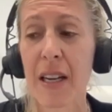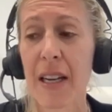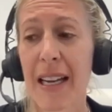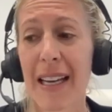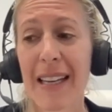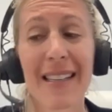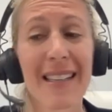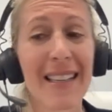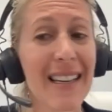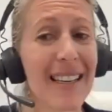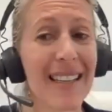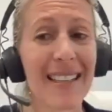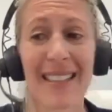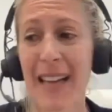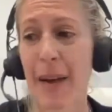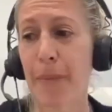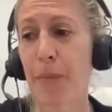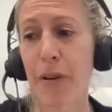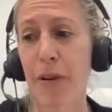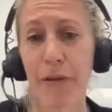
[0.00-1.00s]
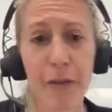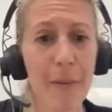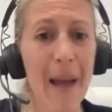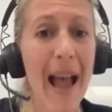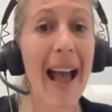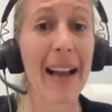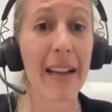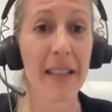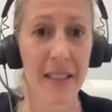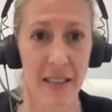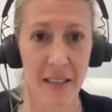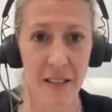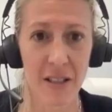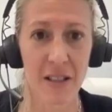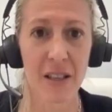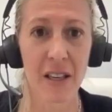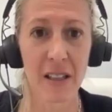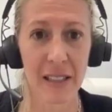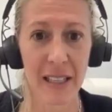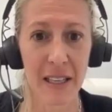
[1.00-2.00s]
In, separate from access
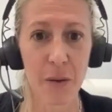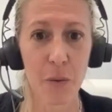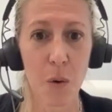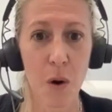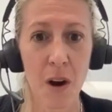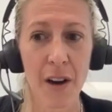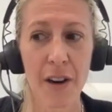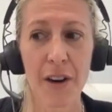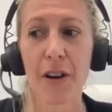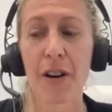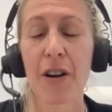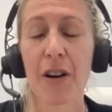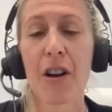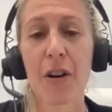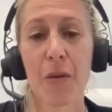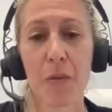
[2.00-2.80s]
to clean water.